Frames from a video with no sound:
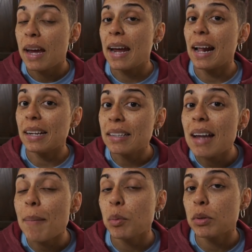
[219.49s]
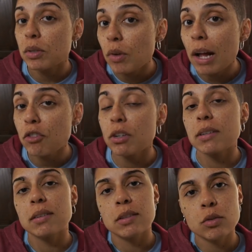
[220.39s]
And I didn't top it with sriracha
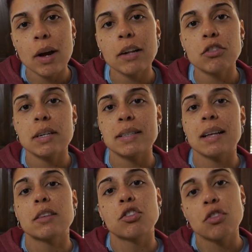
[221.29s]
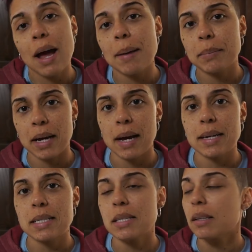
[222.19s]
because the sriracha is at the shop,
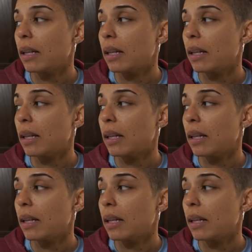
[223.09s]
guys.